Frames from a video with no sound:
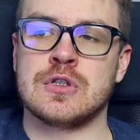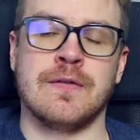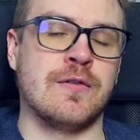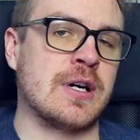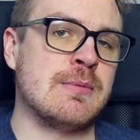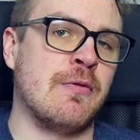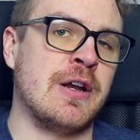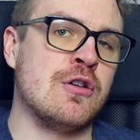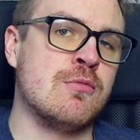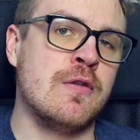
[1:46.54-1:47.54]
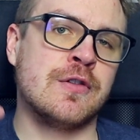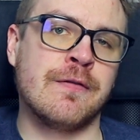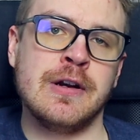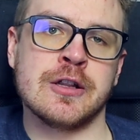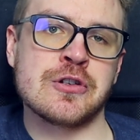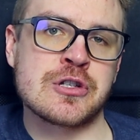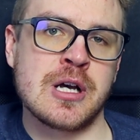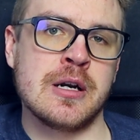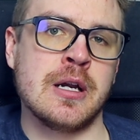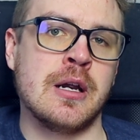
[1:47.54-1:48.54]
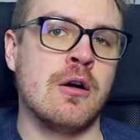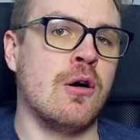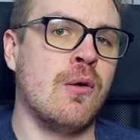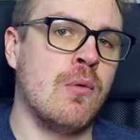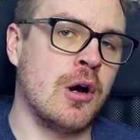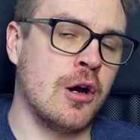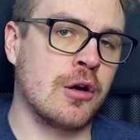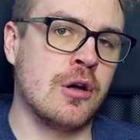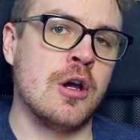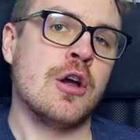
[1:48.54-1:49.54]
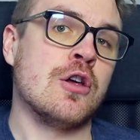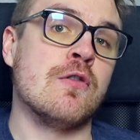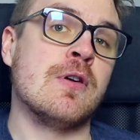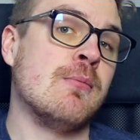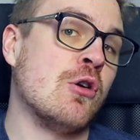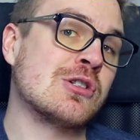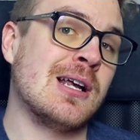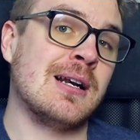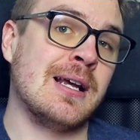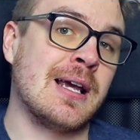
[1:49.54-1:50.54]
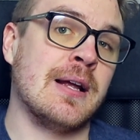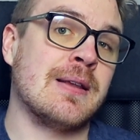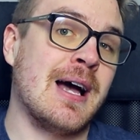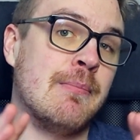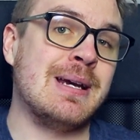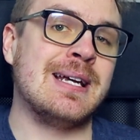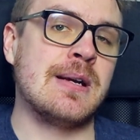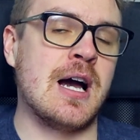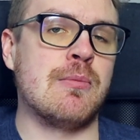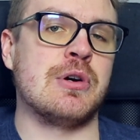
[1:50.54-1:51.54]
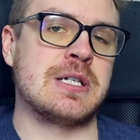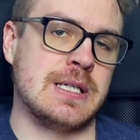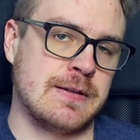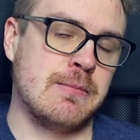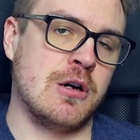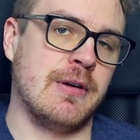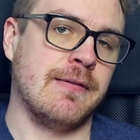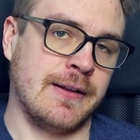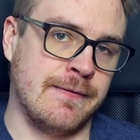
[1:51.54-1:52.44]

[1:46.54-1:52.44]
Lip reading: So for example, when you move to Finland to study or work, you will most likely get a B-type residence permit at